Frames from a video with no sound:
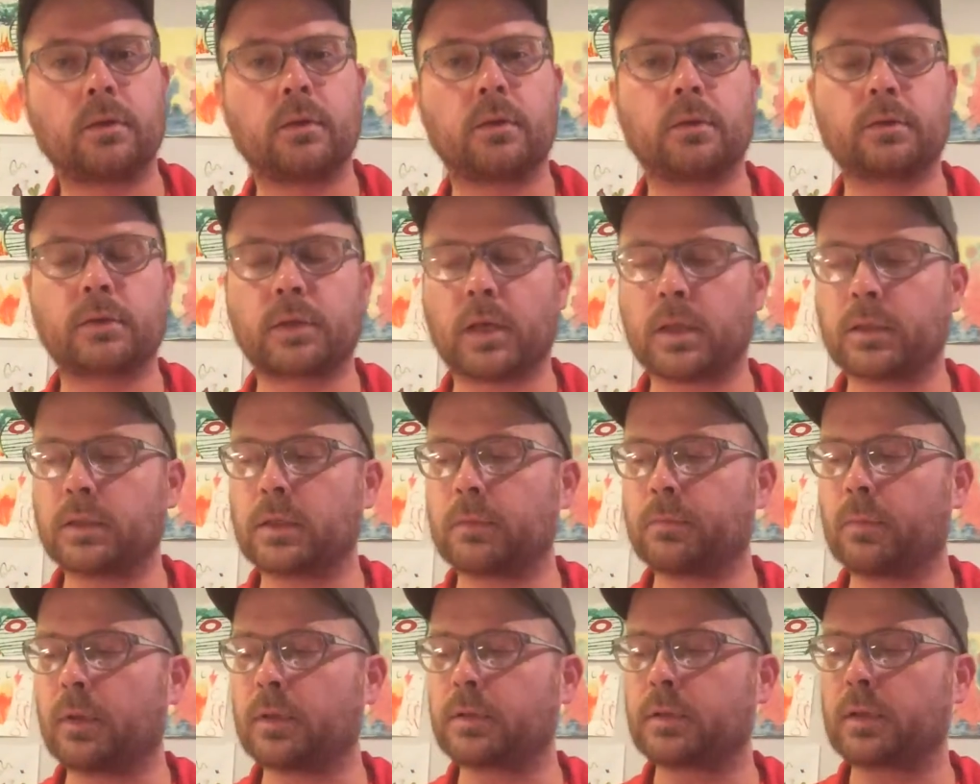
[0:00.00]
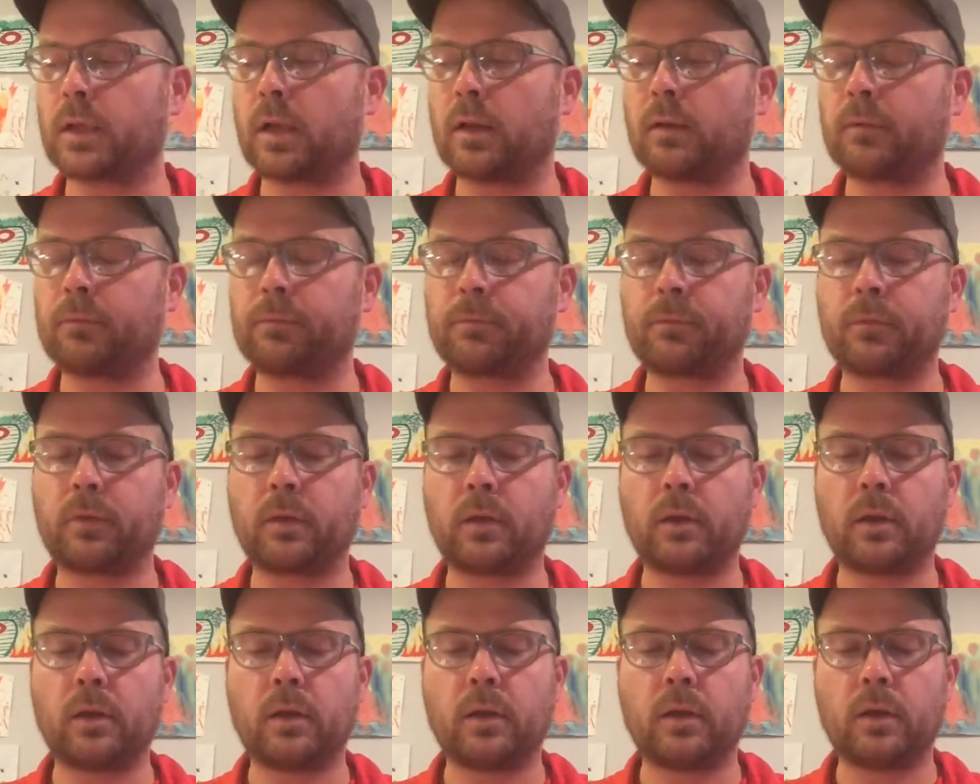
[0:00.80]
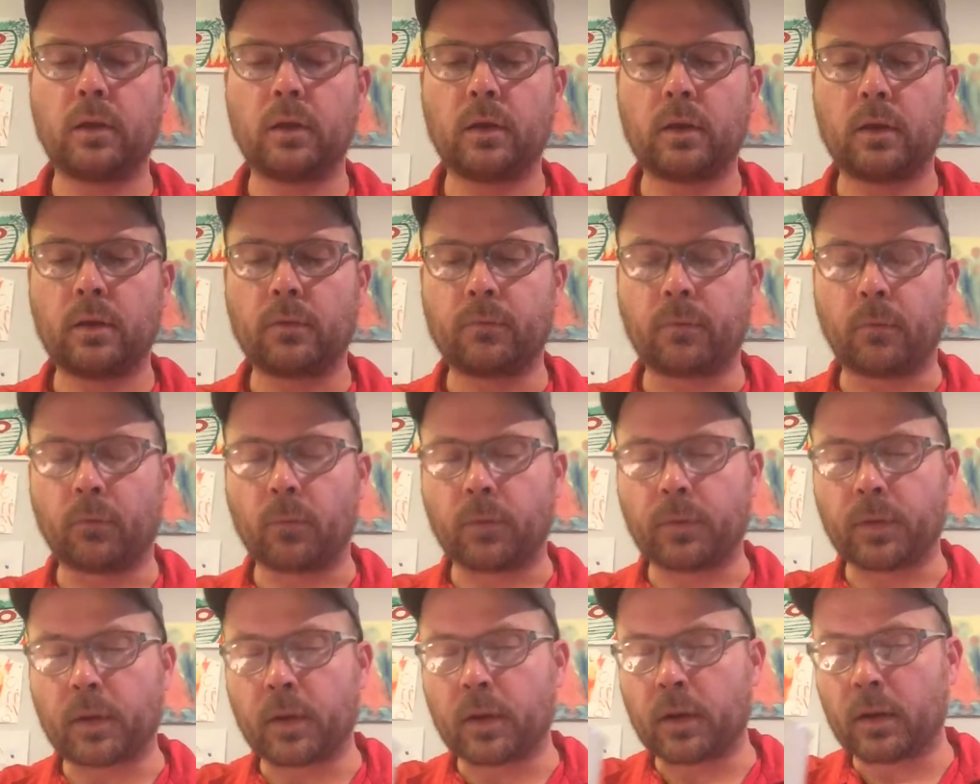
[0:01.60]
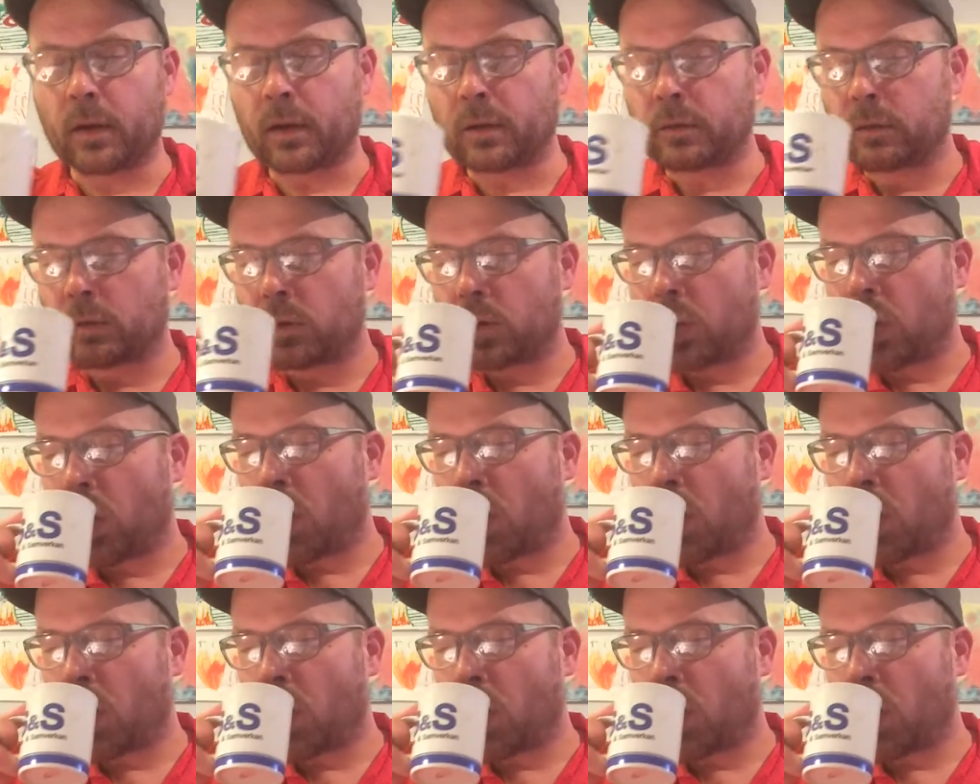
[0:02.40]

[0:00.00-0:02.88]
changing myself from within it,